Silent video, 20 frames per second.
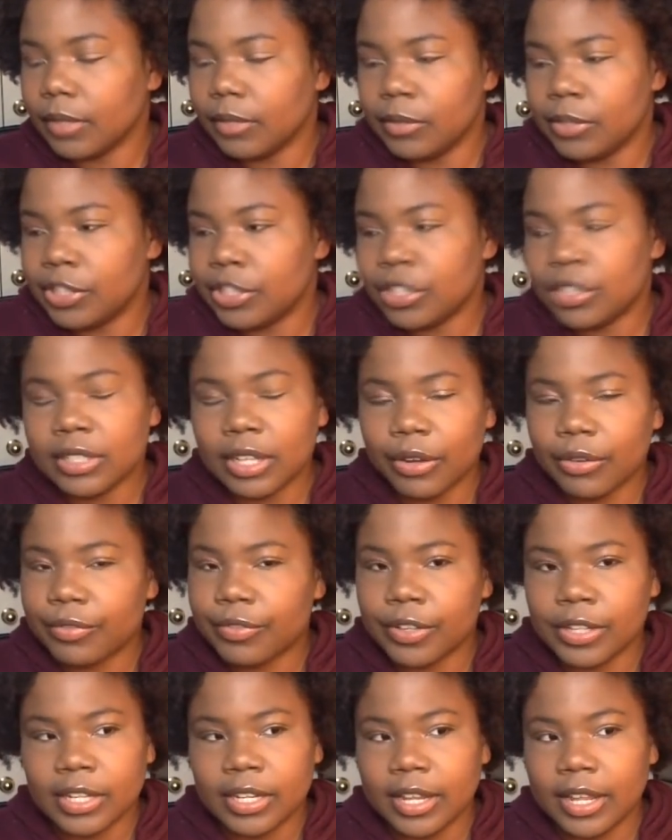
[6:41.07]
We chilled out
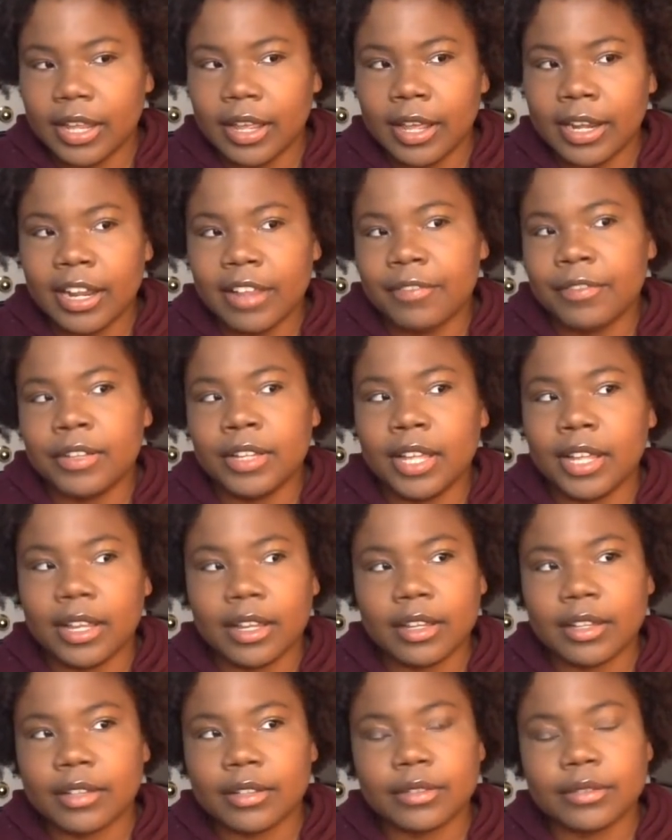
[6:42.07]
for the day, and I feel
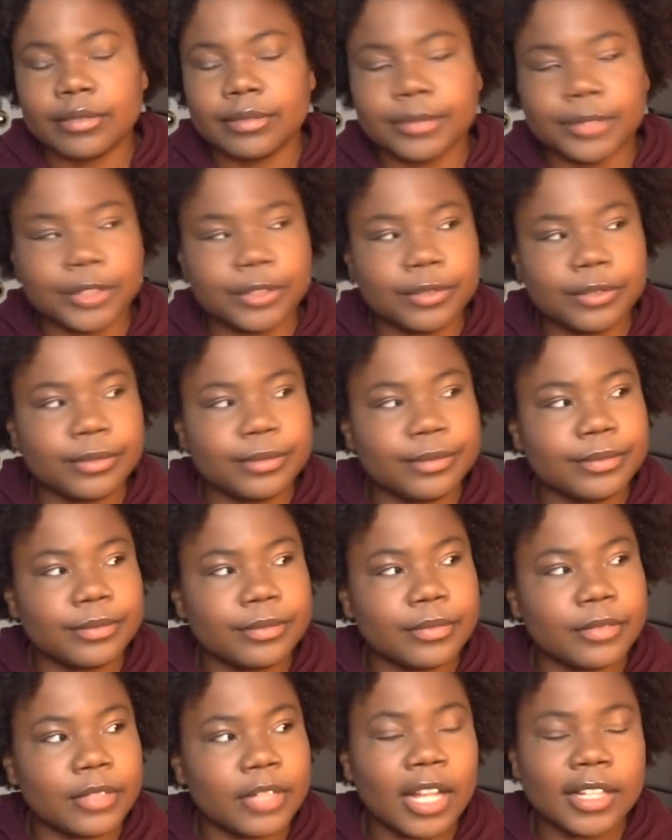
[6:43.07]
like,
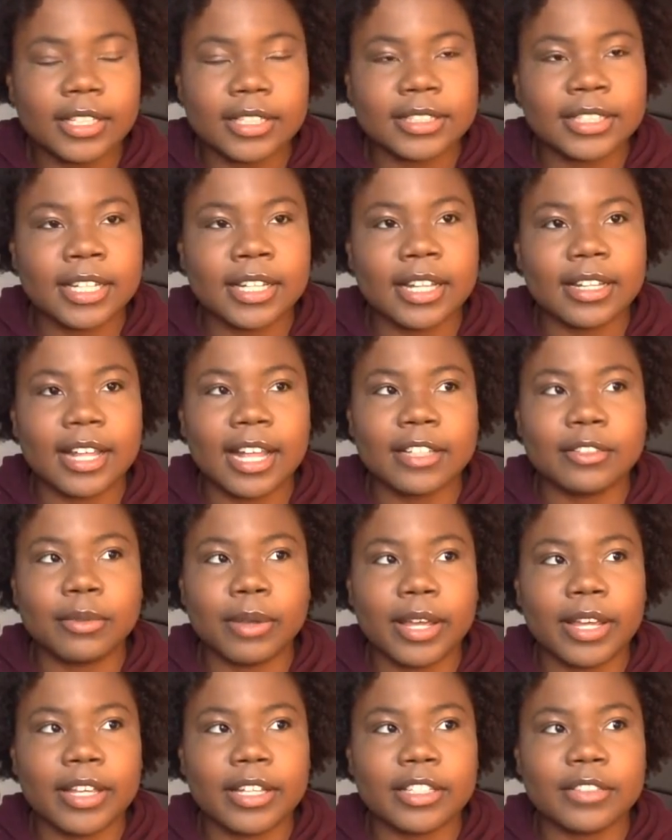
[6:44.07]
not to say that that's
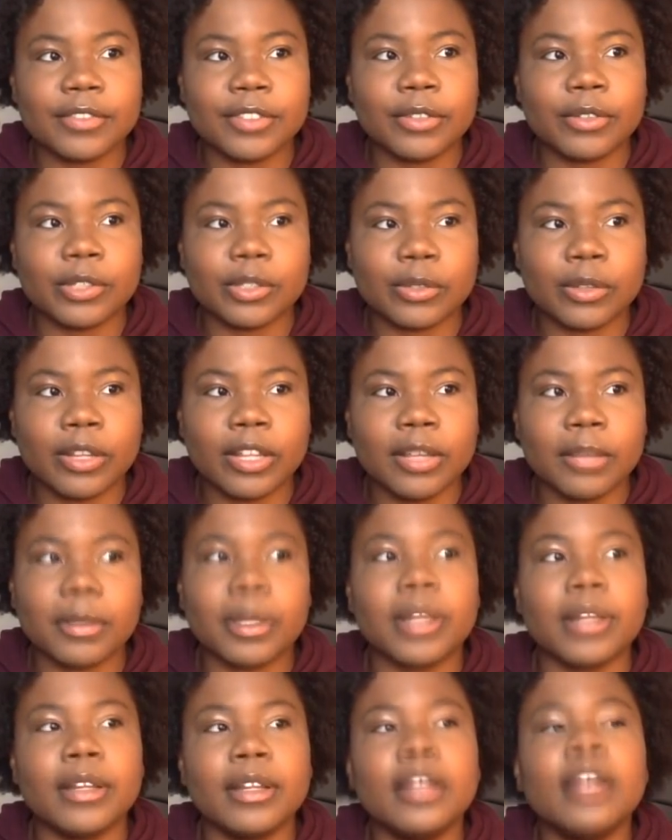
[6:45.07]
why his feet were swelling,
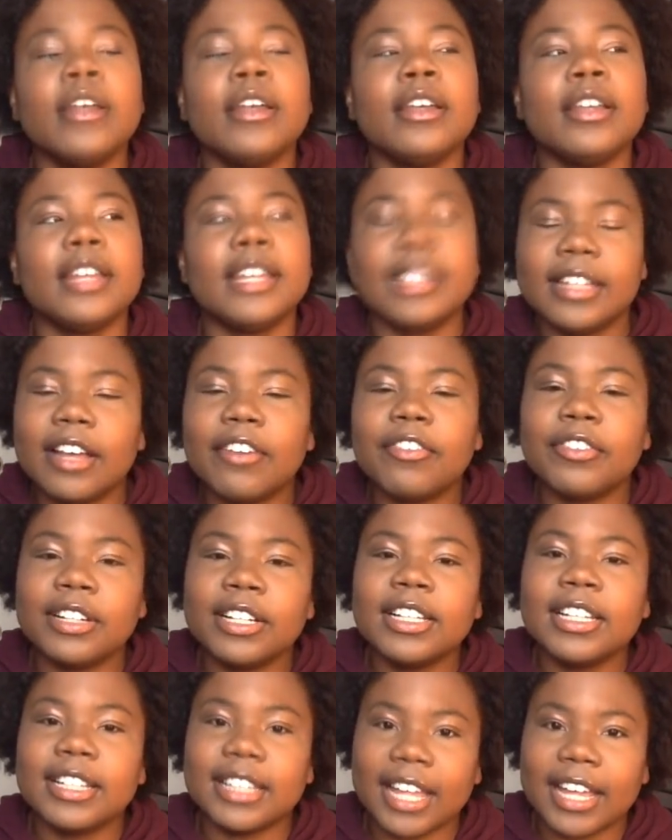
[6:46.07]
but he
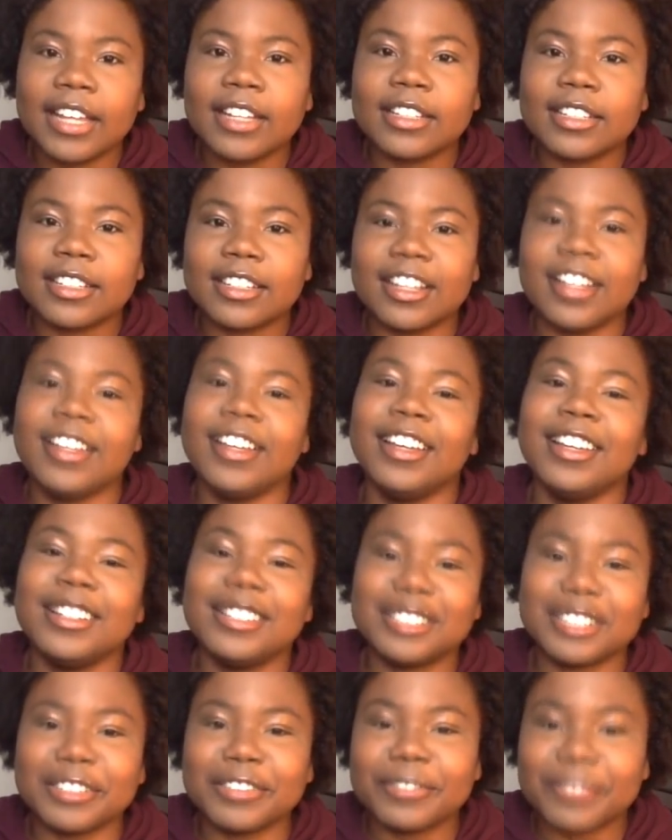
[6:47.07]
definitely
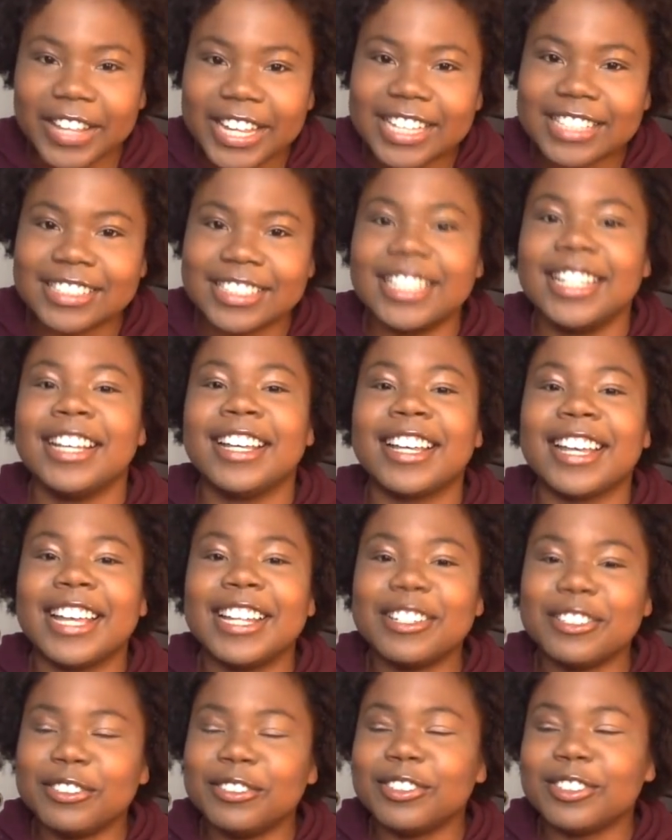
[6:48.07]
liked to fake sick
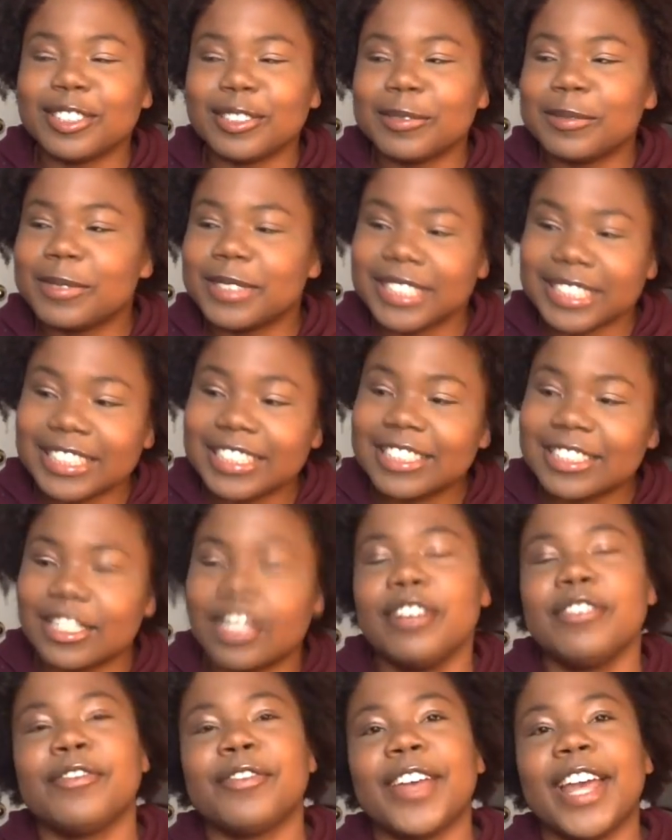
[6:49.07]
and do some silly
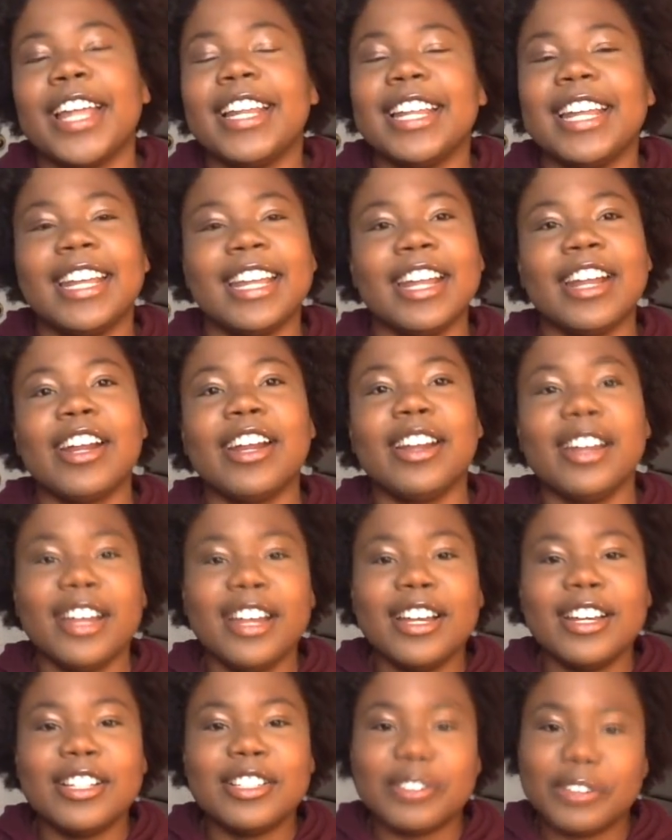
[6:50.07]
stuff at daycare
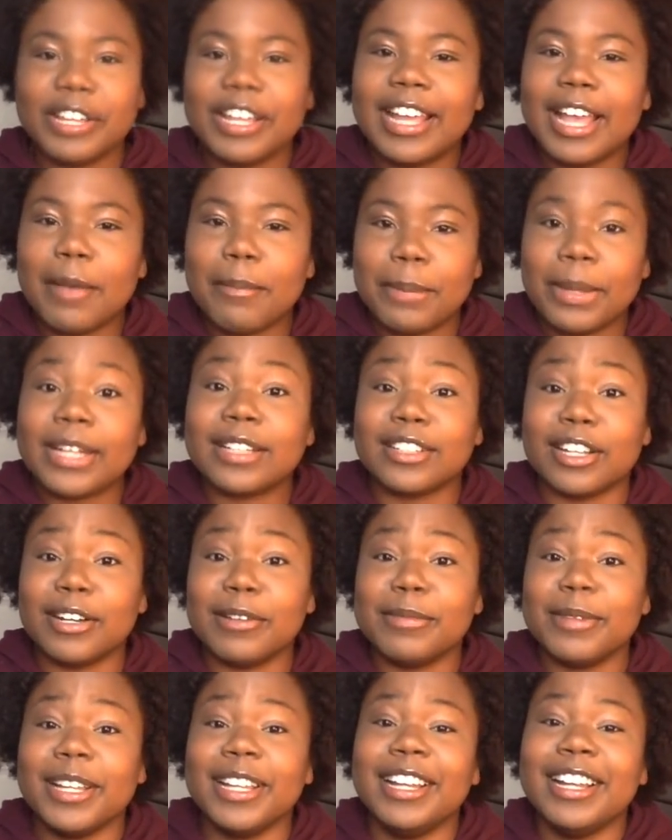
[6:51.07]
so he could get picked
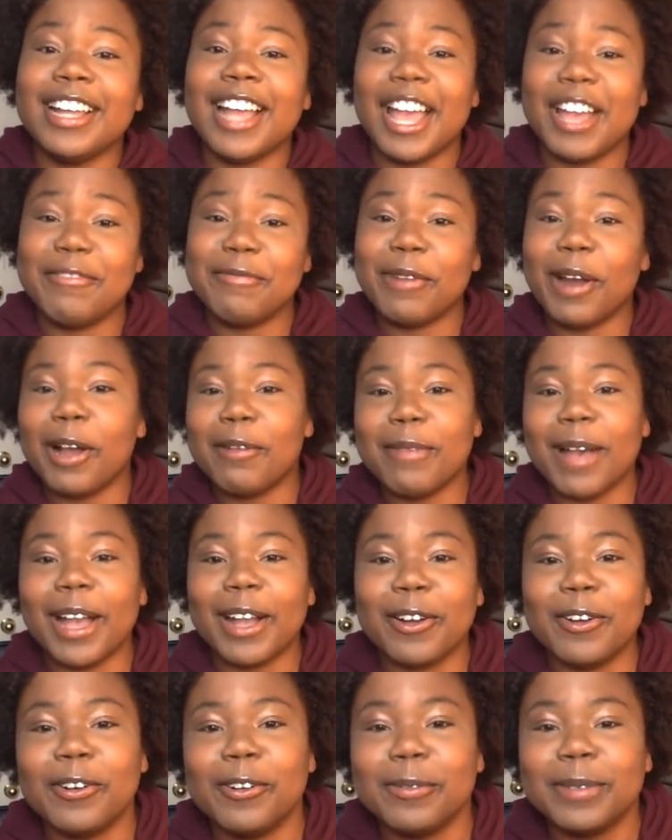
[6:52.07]
up and brought
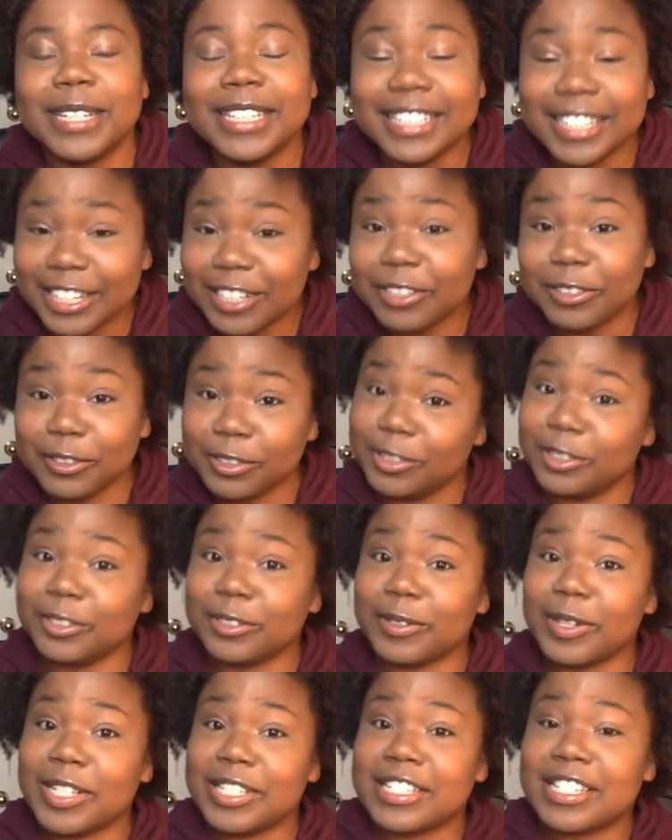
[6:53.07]
back home. He did do
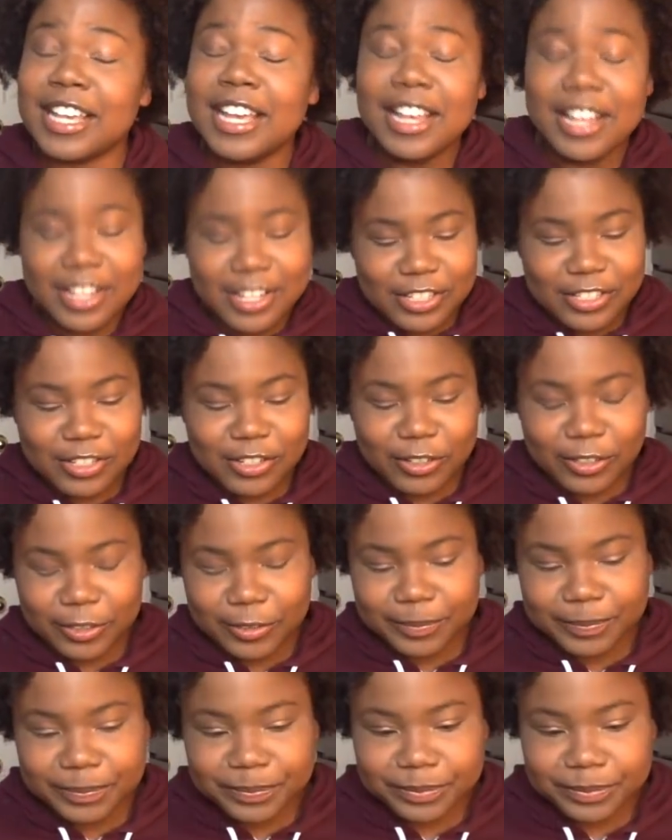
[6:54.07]
those ones. So